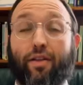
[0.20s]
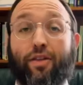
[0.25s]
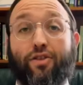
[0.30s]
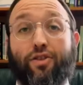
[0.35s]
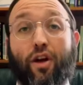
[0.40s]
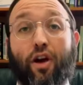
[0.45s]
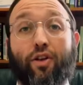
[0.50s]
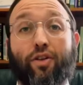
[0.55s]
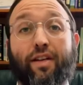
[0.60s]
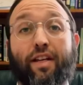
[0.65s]

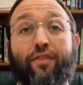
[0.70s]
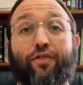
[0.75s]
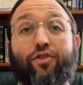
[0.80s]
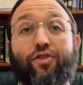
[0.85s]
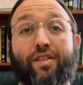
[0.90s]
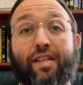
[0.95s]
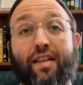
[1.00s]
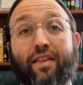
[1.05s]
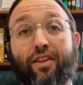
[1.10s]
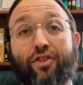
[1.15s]
So if you
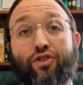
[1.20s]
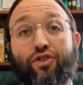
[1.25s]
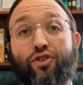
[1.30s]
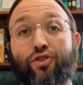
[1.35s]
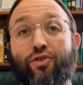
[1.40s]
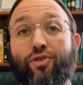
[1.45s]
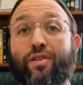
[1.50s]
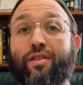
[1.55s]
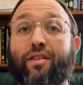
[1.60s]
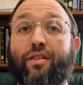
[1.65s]
see the
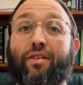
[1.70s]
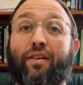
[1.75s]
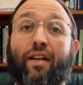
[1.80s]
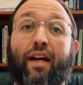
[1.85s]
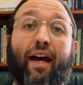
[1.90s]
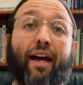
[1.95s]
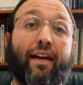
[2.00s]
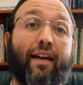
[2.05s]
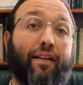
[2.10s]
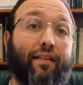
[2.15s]
news
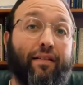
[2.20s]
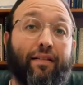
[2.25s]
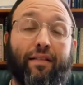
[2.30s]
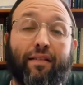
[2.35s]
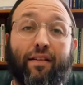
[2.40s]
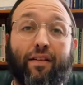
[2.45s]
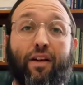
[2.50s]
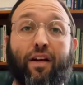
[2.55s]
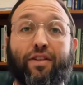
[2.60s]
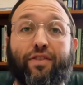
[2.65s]
today and
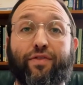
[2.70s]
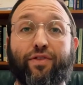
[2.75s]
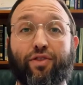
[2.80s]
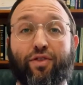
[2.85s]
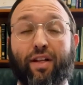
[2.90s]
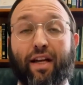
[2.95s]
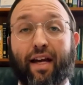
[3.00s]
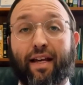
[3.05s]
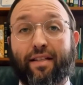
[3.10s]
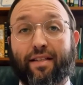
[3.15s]
the last few
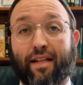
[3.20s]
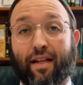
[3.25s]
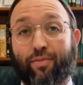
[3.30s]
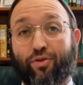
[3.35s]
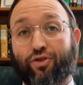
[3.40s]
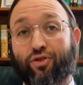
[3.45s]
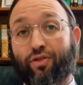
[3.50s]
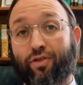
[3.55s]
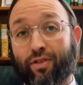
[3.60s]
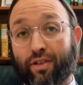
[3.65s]
days, and I'm
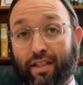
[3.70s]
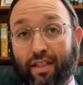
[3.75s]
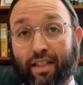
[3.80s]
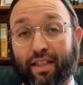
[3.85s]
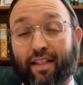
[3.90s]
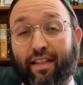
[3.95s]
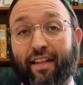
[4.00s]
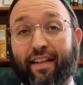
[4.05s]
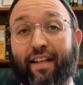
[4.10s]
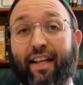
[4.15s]
sure
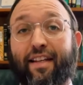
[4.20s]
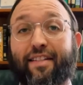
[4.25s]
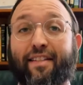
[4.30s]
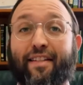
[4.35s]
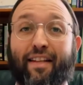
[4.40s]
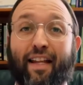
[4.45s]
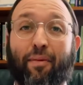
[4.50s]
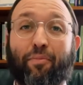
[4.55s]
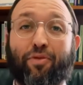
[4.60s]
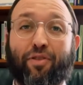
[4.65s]
the next
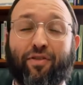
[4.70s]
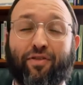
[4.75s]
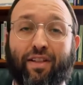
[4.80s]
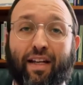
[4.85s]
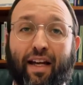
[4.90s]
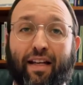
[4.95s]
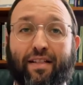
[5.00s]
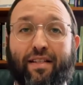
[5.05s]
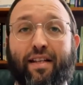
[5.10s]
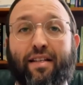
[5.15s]
number of
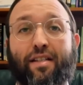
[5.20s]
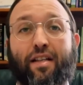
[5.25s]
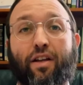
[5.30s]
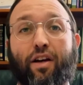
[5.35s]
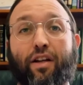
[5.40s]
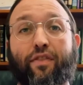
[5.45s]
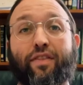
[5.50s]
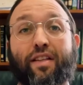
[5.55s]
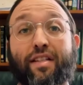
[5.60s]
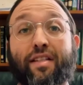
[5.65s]
days, there's a
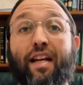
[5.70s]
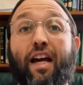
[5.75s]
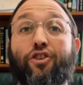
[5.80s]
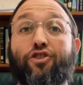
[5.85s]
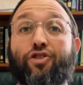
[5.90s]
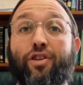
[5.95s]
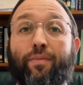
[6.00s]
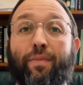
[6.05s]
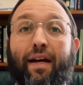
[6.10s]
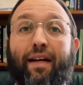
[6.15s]
lot of
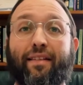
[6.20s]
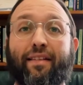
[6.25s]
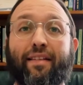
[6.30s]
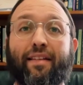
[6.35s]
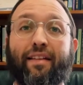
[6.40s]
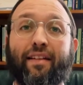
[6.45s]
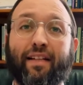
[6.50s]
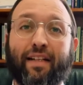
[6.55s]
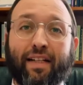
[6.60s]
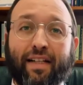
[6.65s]
discussion about
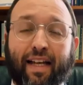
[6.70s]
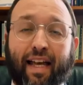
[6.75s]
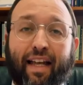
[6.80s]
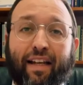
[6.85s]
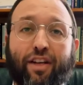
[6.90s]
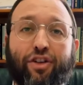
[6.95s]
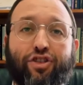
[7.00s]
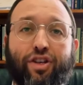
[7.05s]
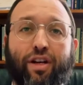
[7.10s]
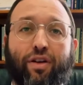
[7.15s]
the
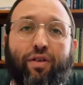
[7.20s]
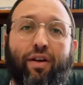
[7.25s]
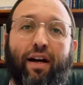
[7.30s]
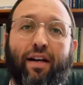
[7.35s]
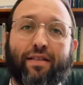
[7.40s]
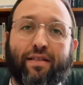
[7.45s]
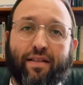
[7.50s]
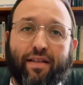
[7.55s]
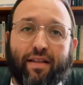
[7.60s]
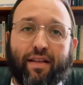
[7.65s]
energy
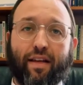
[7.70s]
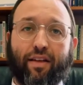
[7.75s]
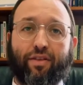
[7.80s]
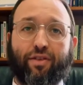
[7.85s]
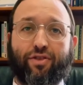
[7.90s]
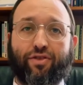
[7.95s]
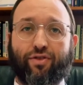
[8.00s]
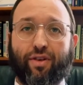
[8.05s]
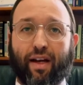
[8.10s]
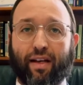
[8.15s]
crisis here in
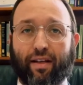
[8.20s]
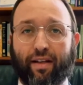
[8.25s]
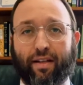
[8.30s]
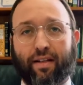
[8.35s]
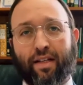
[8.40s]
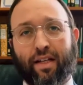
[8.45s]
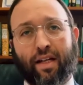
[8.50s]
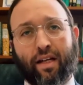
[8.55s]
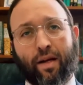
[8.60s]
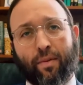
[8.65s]
Australia.
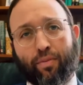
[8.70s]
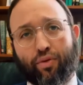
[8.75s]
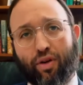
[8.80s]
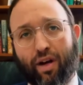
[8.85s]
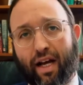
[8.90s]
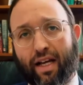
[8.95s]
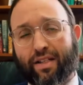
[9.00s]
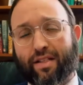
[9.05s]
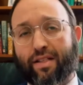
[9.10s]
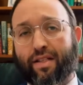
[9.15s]

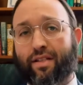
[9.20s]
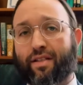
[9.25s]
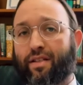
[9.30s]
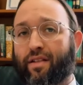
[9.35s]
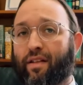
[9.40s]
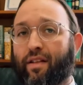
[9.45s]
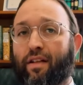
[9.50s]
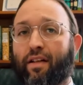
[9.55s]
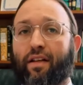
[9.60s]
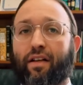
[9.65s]
Prices
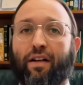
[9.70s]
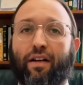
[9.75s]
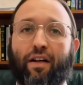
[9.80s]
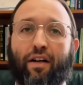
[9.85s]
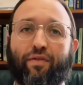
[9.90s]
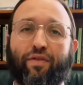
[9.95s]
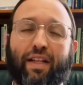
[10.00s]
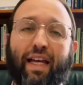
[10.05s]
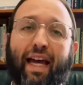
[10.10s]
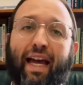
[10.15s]

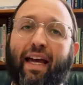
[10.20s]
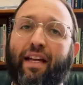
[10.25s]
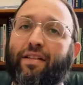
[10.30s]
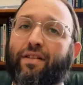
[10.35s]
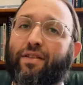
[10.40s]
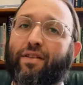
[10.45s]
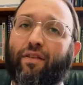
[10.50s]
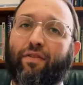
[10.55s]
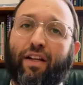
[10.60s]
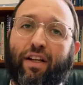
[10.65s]
of
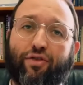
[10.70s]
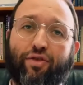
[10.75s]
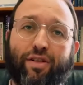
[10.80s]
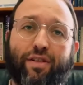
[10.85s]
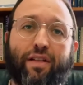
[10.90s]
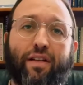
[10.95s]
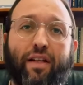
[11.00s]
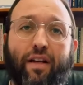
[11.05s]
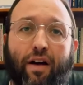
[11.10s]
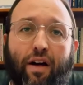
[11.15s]
gas, of
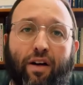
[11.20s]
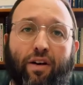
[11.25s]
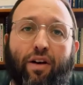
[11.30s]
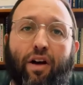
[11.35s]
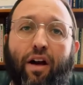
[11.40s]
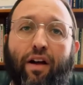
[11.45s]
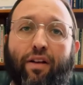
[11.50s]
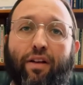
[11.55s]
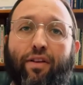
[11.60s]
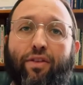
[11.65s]
electricity are
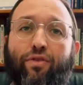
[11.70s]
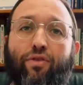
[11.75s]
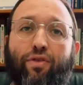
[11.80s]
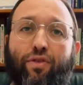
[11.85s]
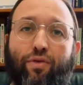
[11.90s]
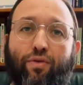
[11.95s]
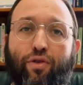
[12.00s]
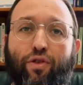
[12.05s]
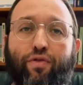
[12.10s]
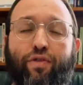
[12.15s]
going through the
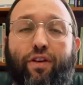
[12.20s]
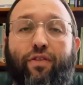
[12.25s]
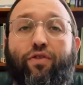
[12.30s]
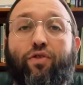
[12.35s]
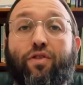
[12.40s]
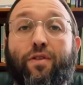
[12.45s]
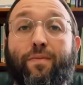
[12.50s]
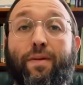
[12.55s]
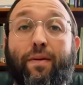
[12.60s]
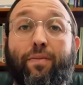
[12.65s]
roof, and of
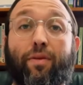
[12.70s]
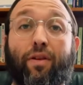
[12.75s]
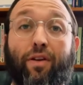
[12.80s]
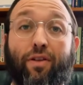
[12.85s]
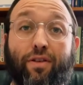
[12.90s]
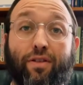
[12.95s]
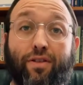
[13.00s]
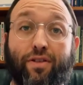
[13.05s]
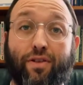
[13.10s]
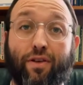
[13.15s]
course people are
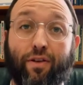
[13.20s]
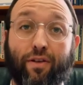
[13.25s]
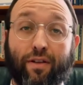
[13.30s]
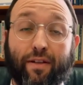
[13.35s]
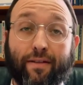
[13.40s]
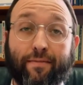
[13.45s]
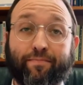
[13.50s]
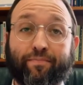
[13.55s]
concerned.